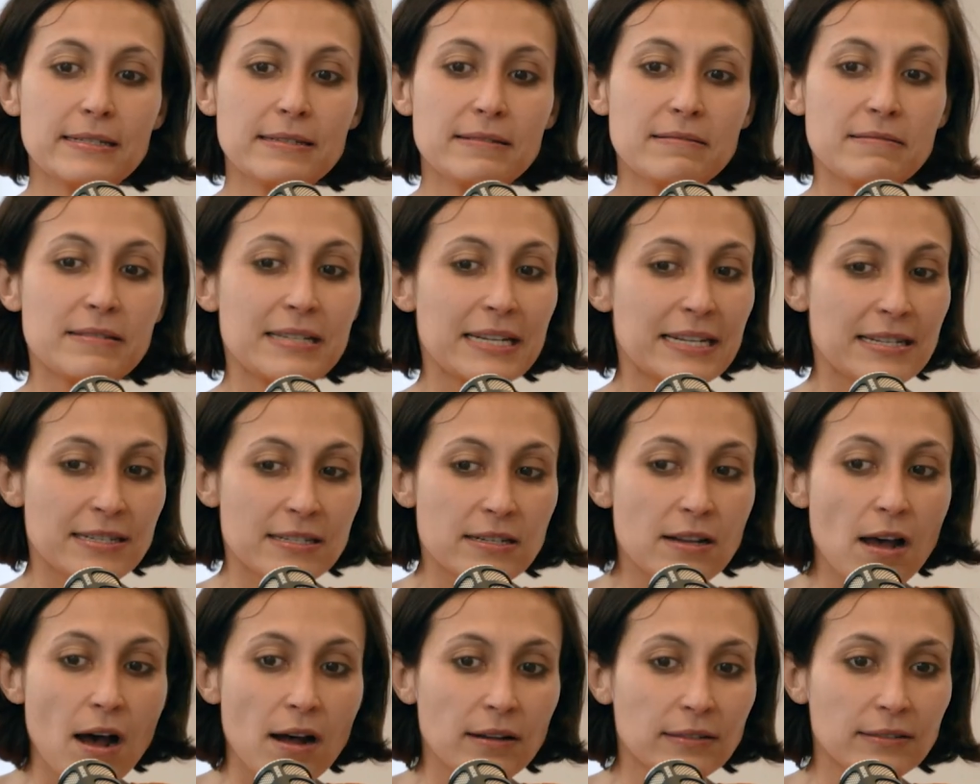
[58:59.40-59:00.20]
did
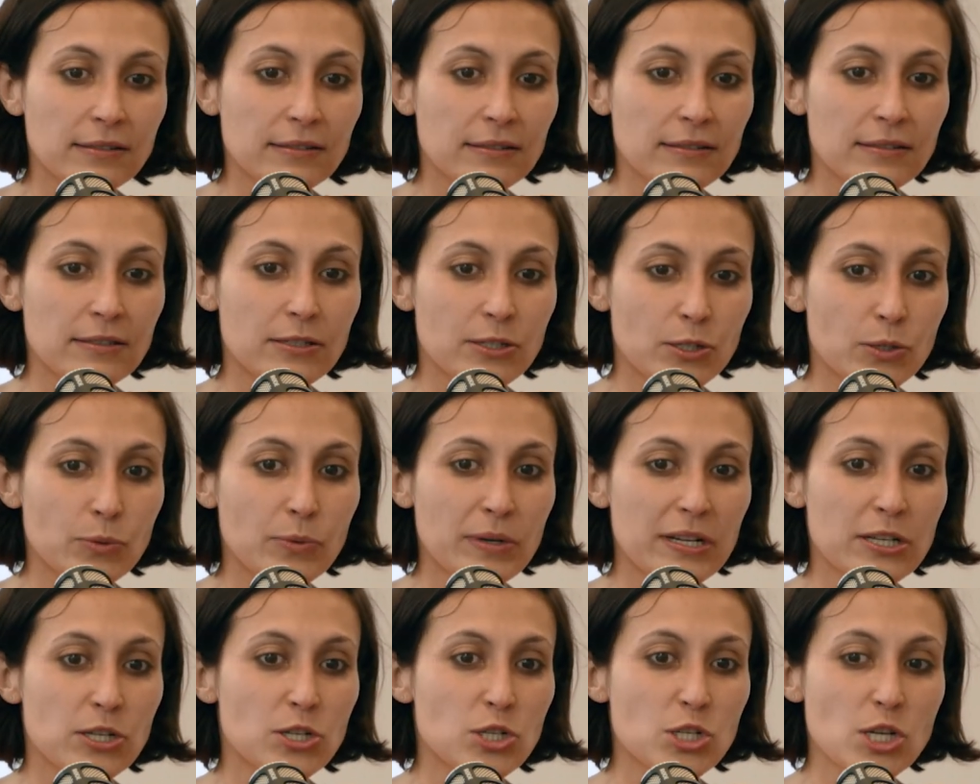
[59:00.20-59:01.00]
not do
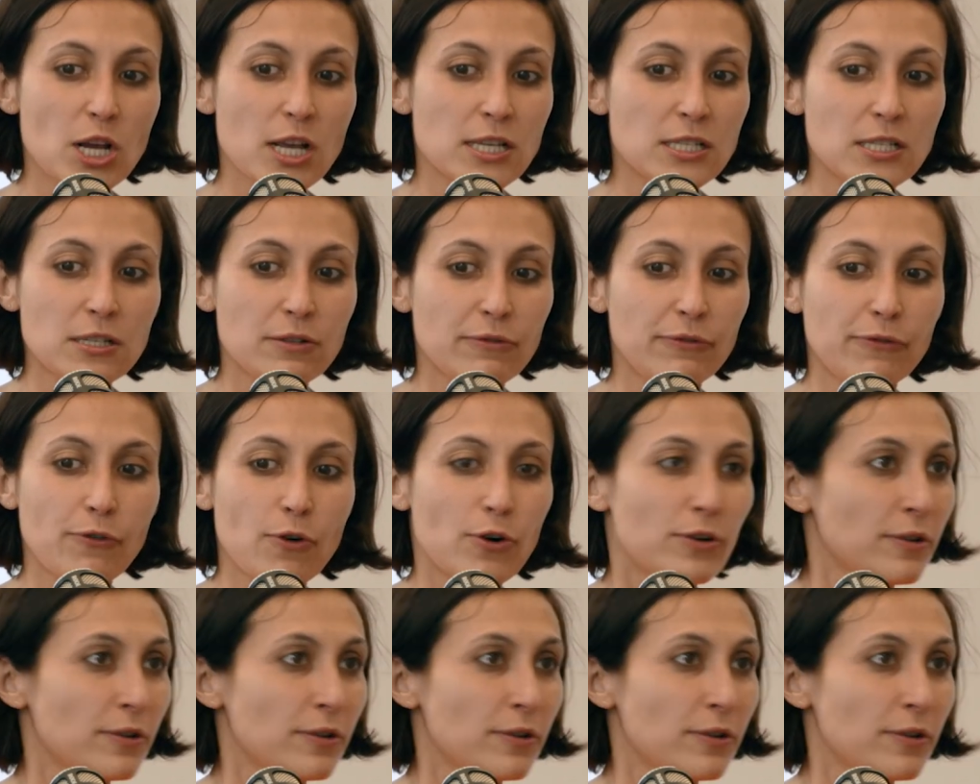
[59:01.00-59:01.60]
it just for